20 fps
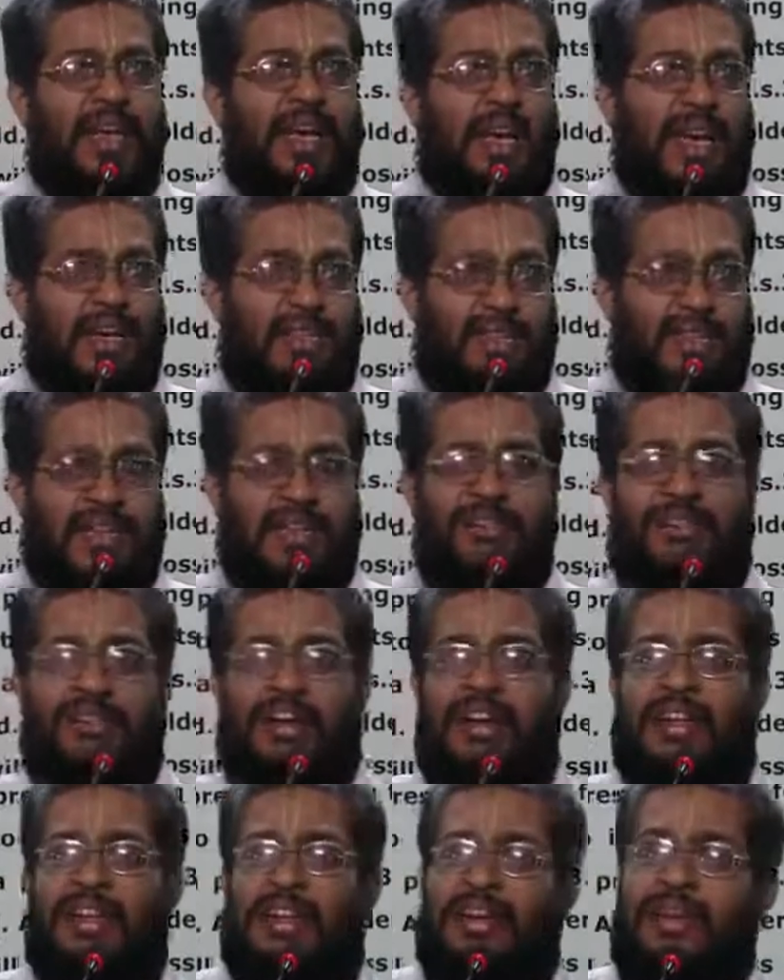As the
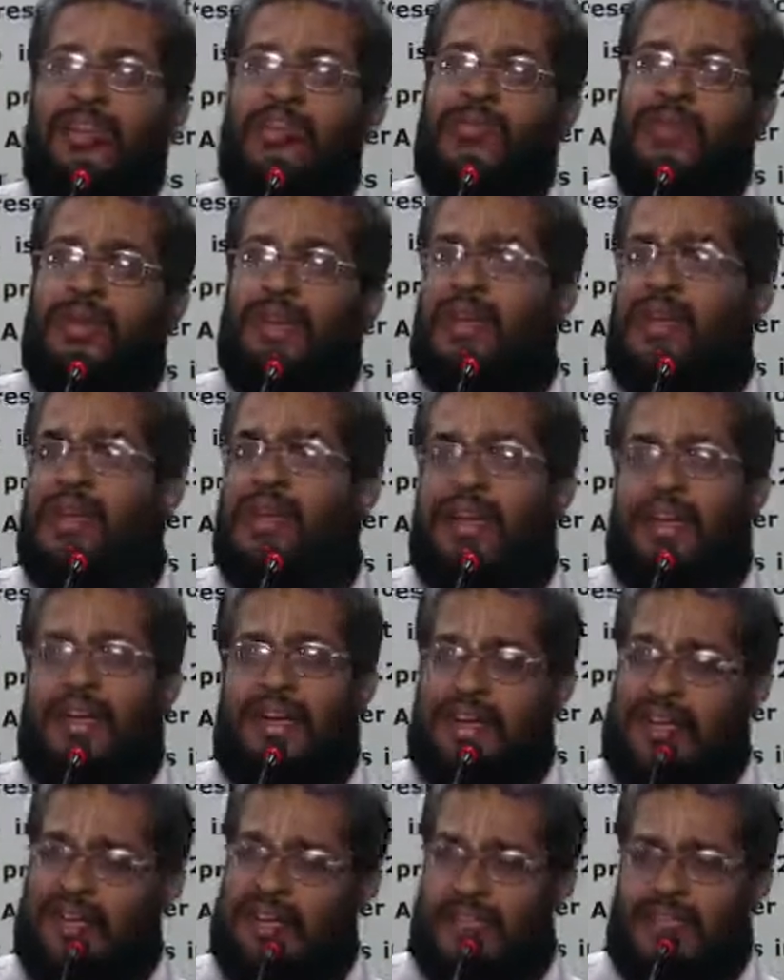dividend in the numerator
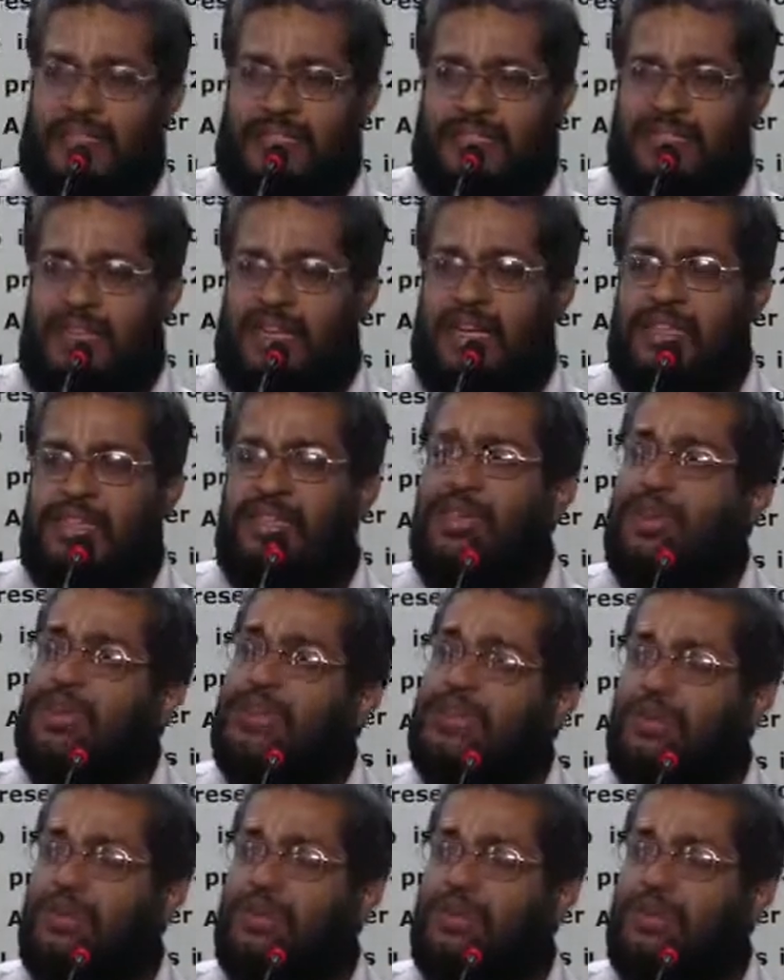decreases,